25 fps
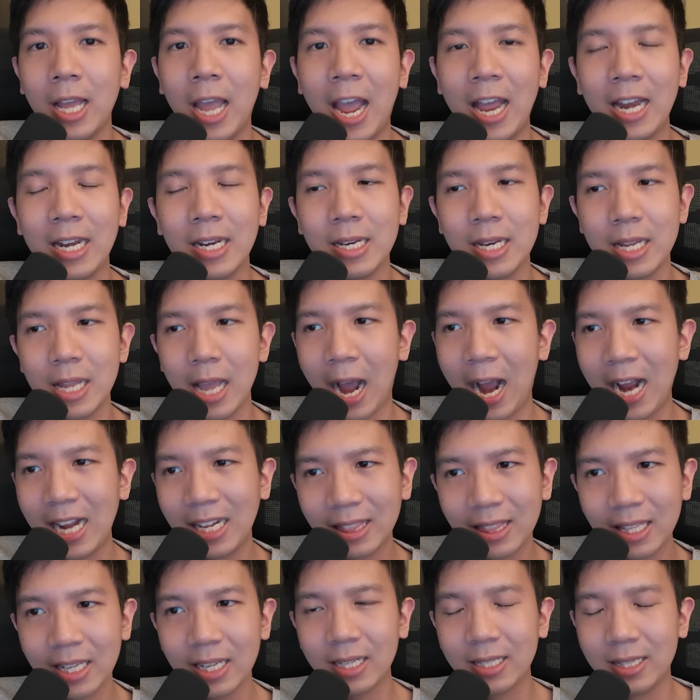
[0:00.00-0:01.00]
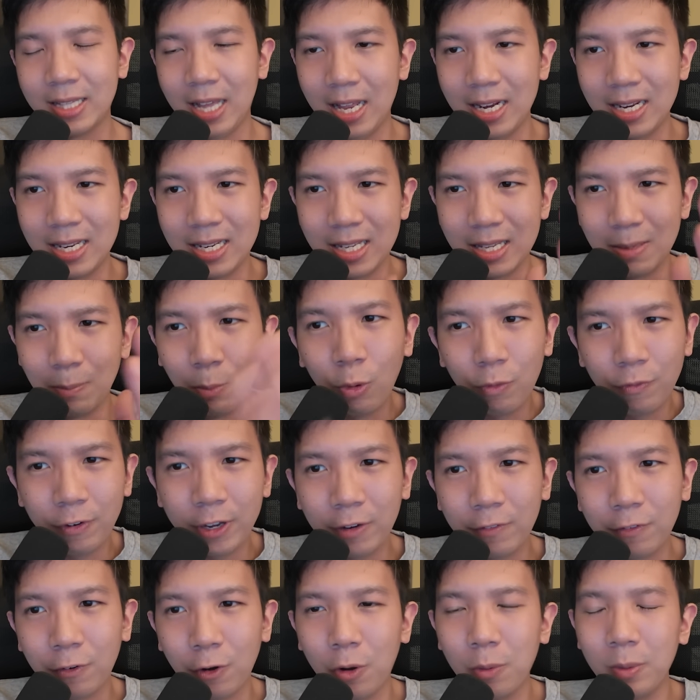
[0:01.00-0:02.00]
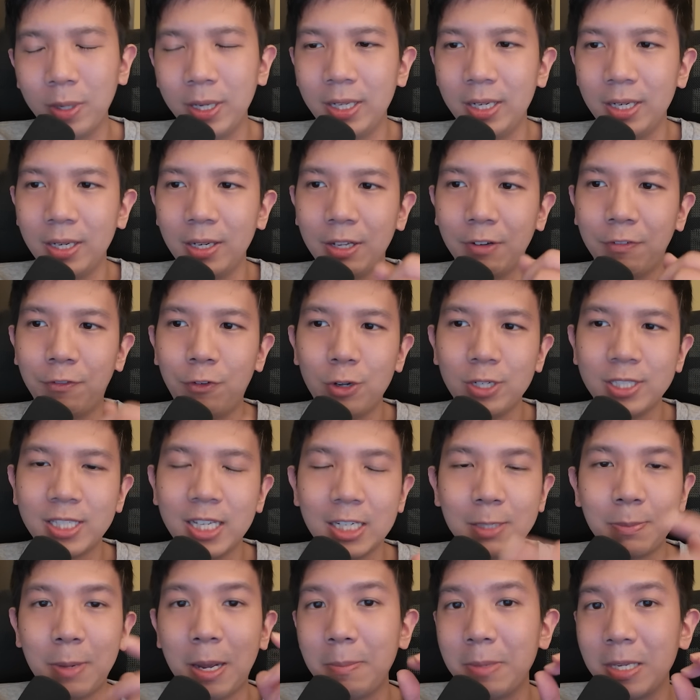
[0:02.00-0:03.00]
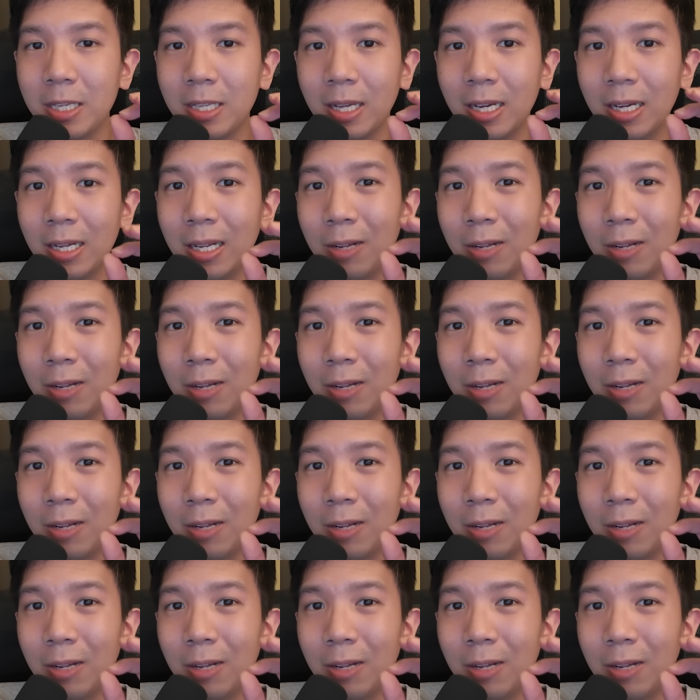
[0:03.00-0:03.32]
And I think that moving forward, the 4 stars might be